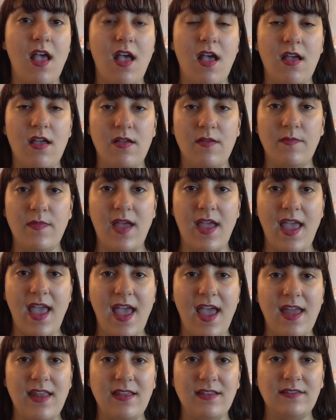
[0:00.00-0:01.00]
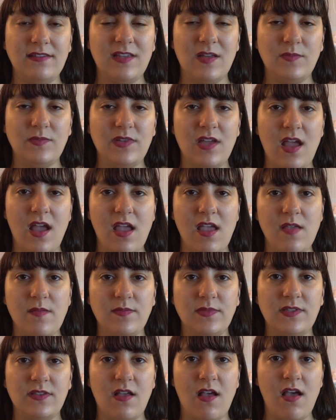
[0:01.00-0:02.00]
I had it
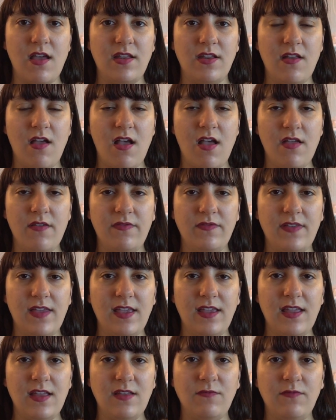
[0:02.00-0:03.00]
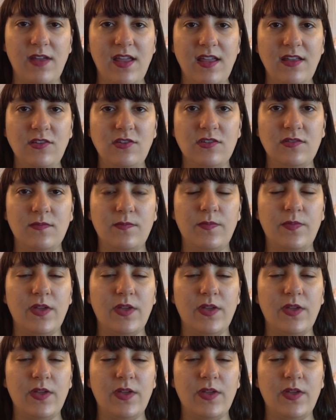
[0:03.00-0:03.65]
sometimes on and off, like in range,